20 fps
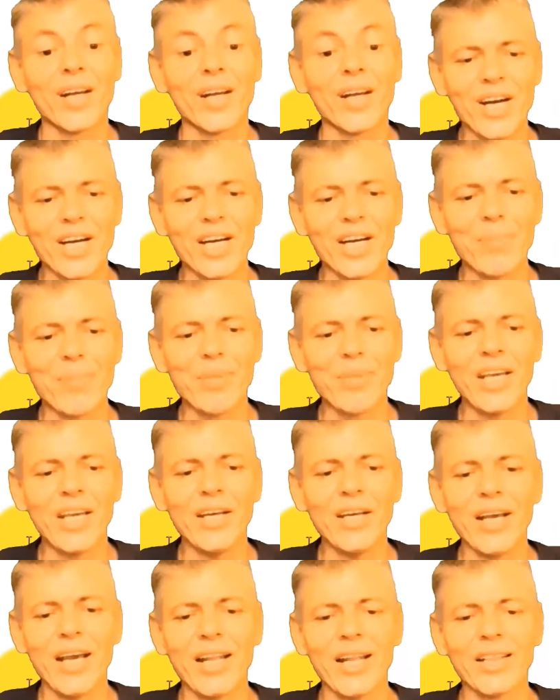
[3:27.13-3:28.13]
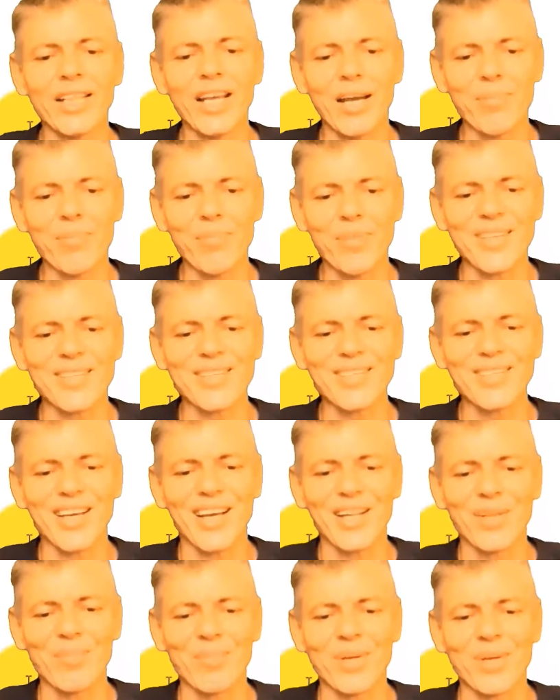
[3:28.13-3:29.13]
Go under begin and type this
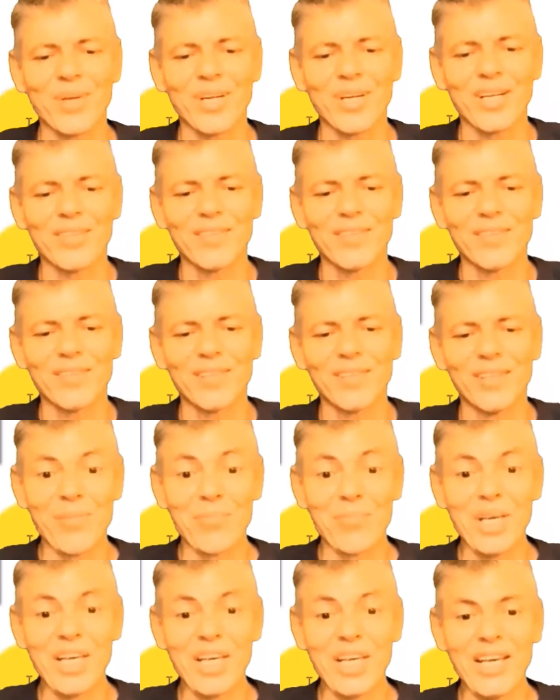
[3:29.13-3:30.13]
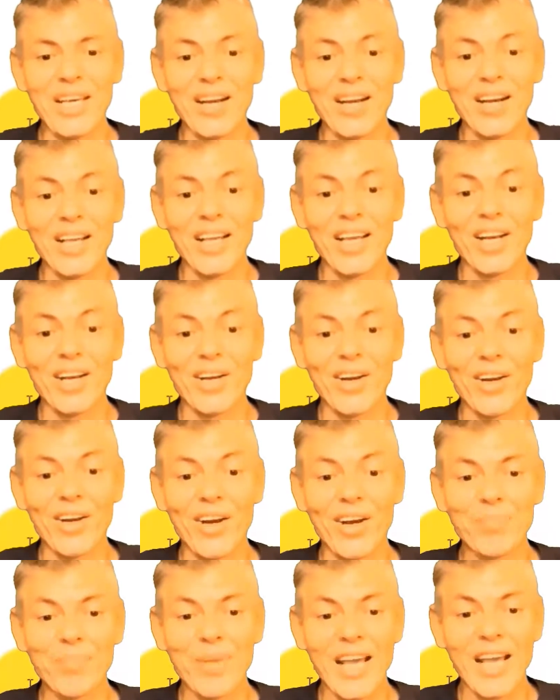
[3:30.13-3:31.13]
statement. bln
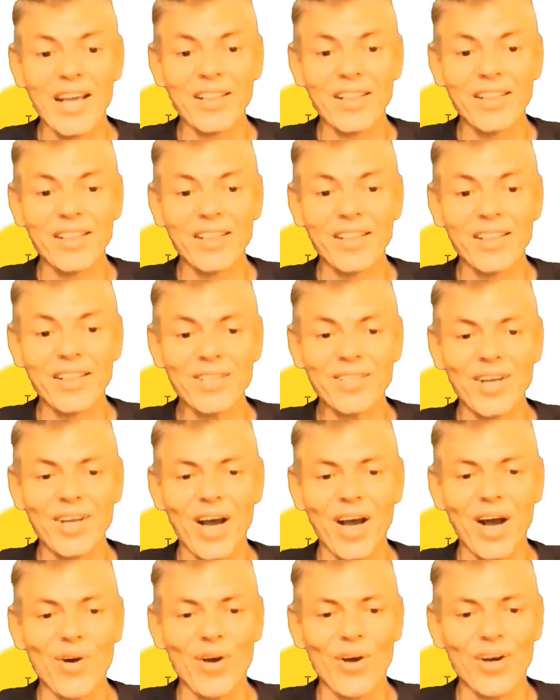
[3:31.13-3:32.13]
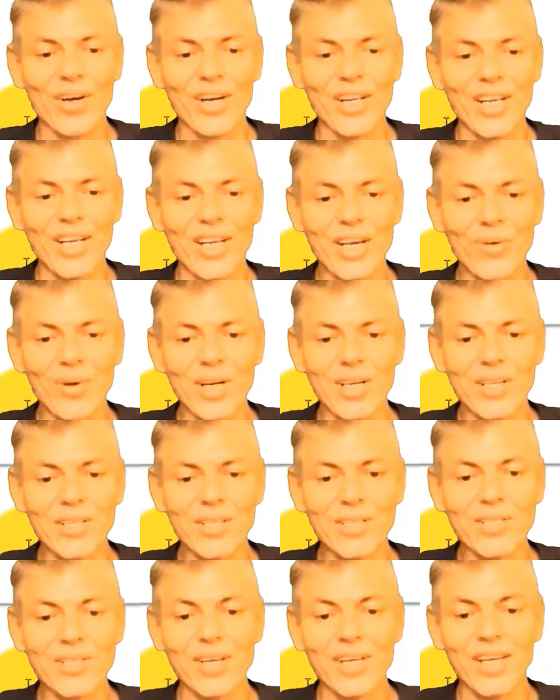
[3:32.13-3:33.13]
not blank text colon
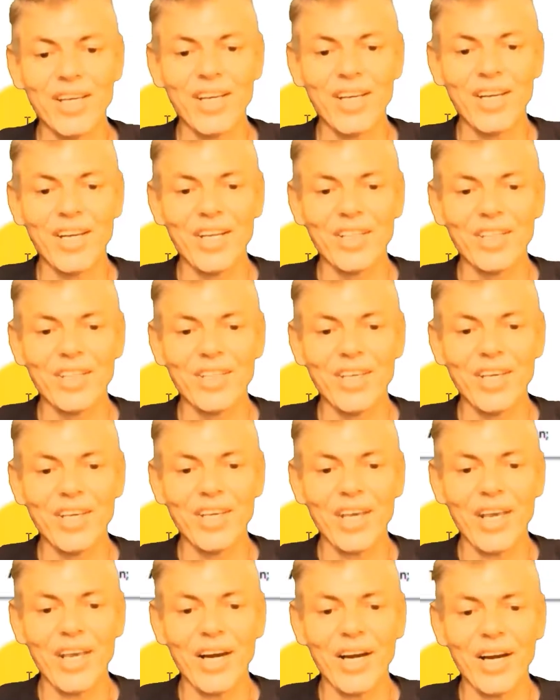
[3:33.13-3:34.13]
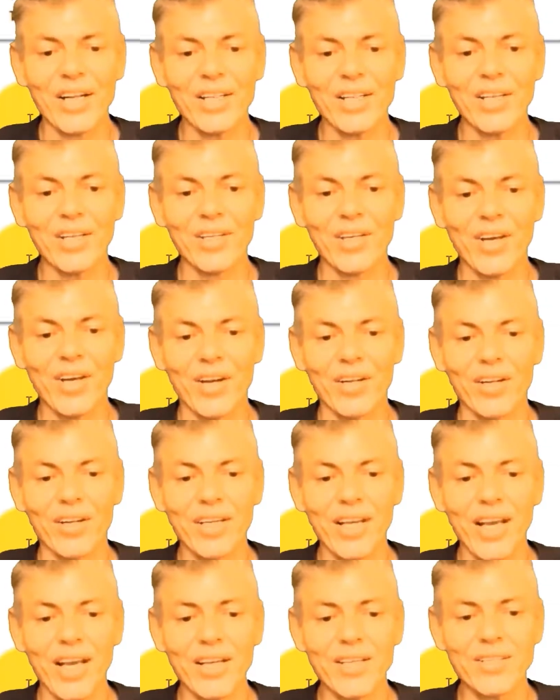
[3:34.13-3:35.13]
equals edt character
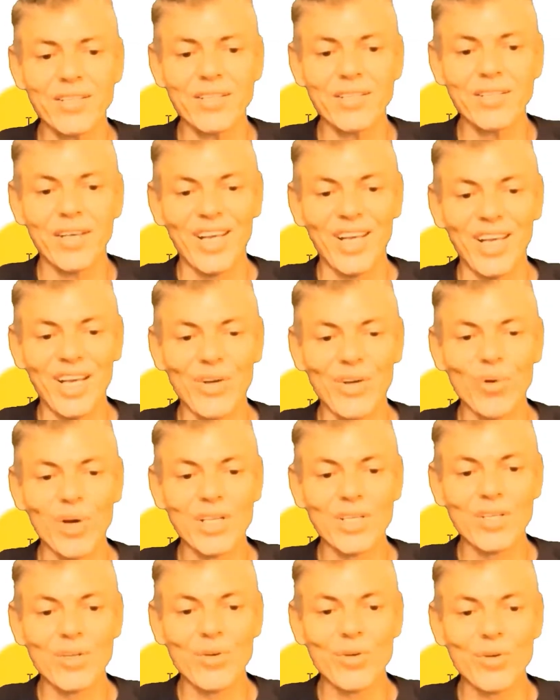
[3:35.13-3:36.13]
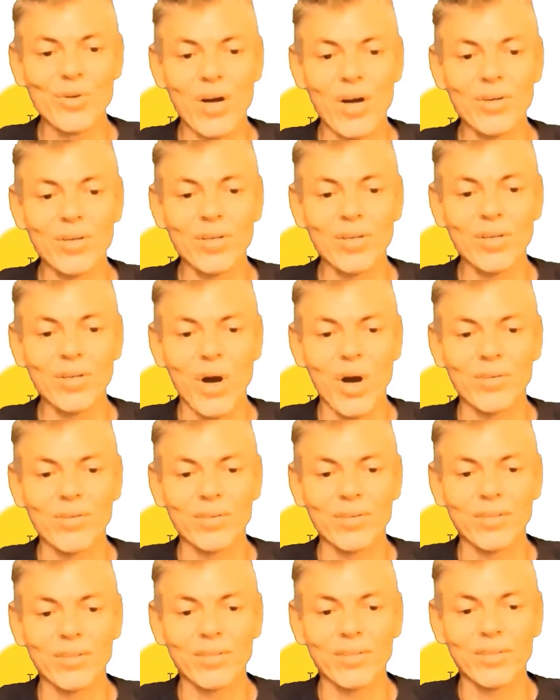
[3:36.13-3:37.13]
dot text not equals quote
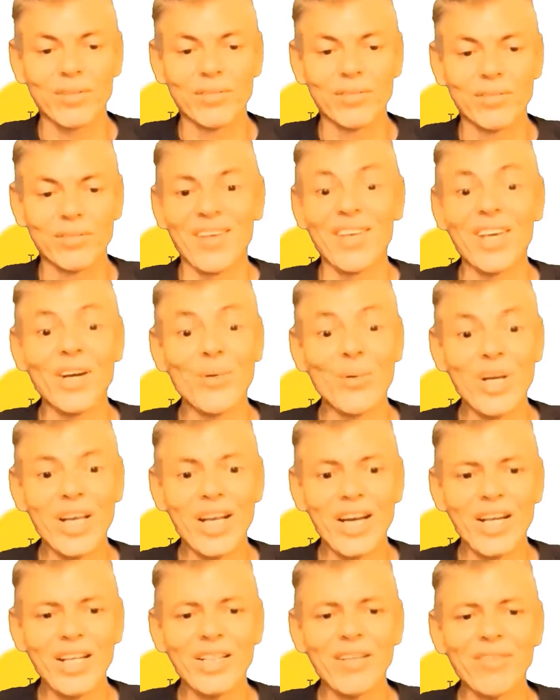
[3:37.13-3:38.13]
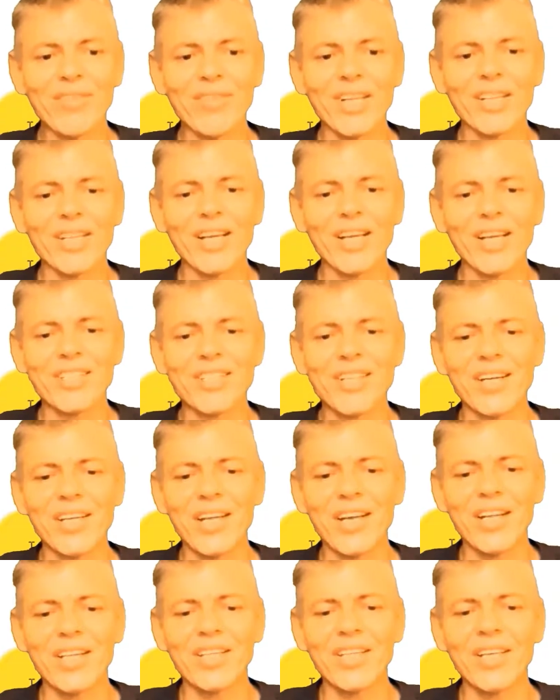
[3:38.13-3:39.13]
quote. Here we read if the text
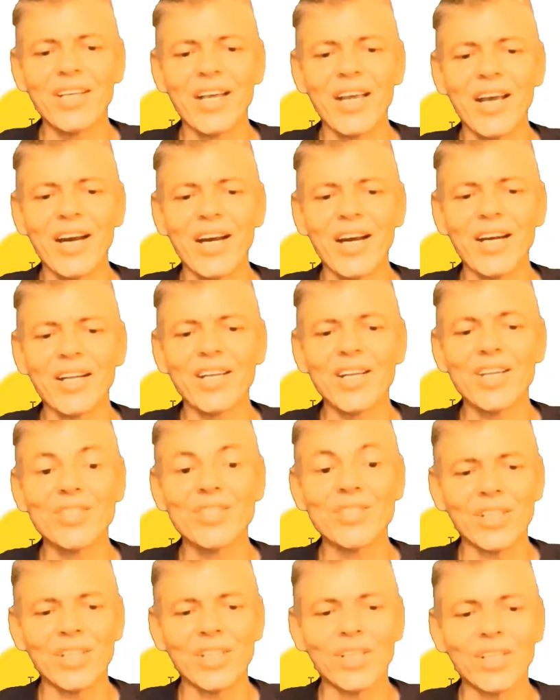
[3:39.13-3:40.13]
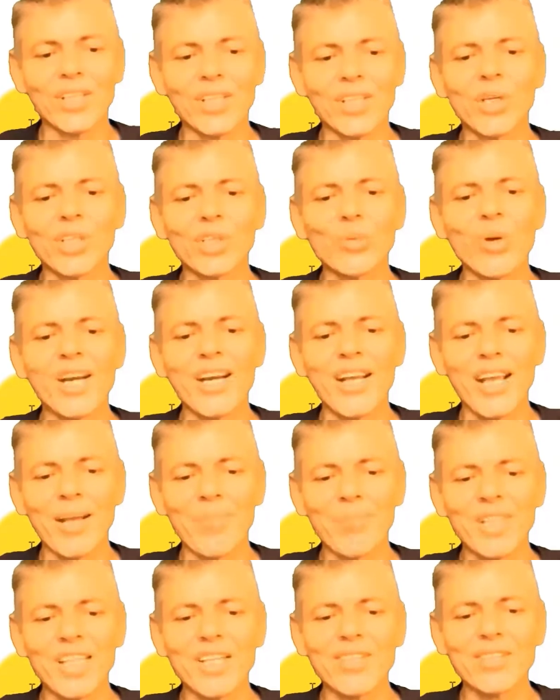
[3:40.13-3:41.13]
in EDT character is not equal to
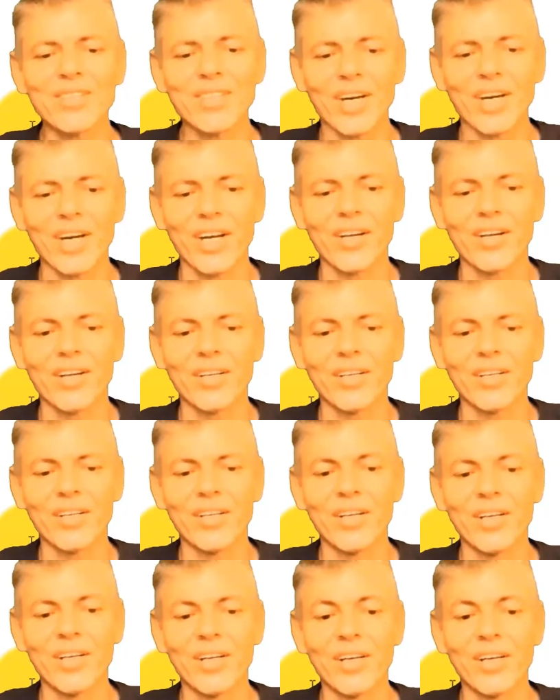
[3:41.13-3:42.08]
an empty string.